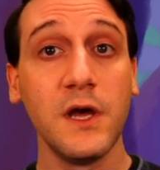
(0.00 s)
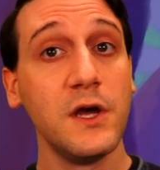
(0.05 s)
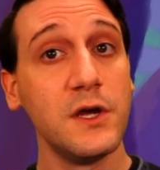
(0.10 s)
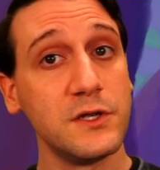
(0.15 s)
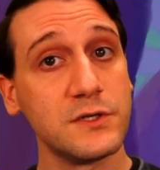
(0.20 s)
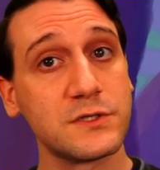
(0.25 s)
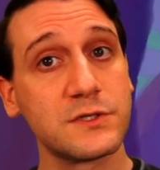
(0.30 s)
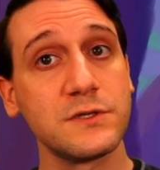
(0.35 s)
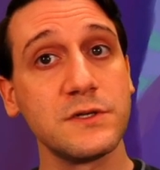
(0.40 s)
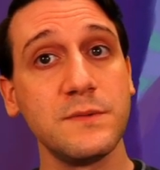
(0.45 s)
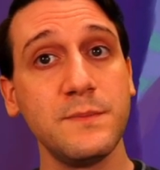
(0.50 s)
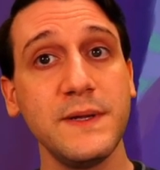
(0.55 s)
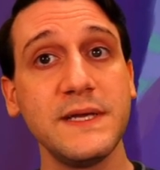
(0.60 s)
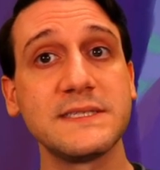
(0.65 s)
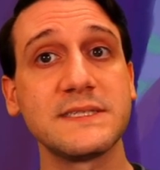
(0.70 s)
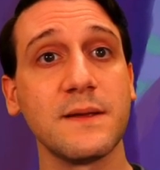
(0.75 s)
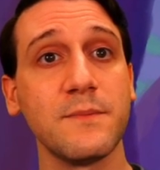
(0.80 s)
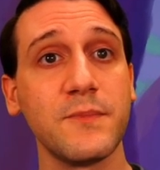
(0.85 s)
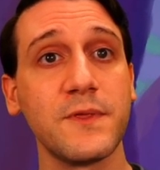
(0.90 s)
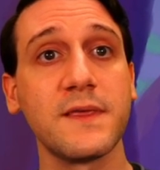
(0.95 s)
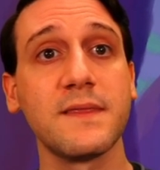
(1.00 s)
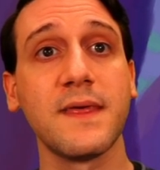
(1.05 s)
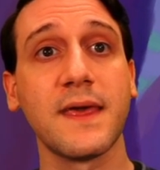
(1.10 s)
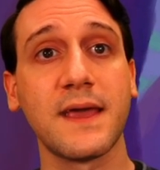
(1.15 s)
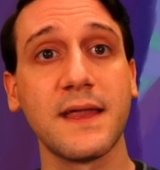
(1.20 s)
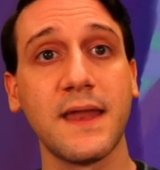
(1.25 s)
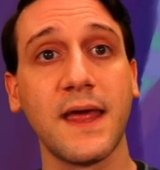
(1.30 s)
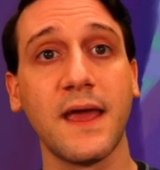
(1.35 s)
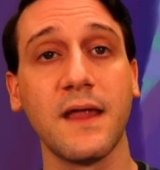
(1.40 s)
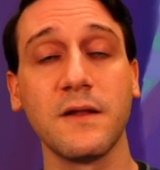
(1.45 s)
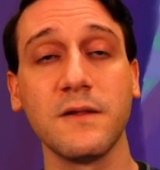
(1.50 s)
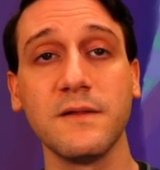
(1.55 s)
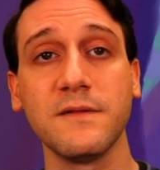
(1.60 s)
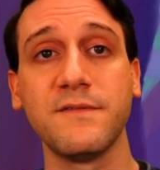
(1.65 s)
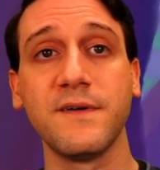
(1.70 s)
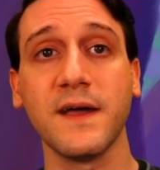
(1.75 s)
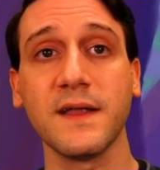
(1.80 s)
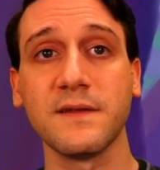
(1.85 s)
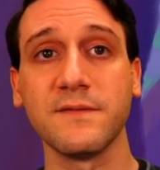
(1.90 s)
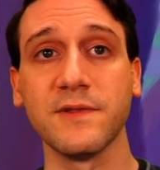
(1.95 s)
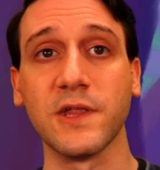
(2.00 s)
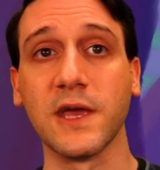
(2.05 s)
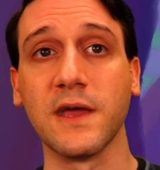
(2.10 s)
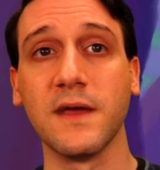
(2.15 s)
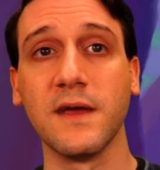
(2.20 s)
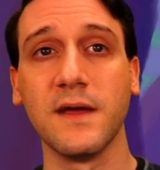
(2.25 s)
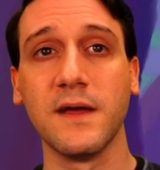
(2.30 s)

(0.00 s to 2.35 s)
should be something they can handle effectively.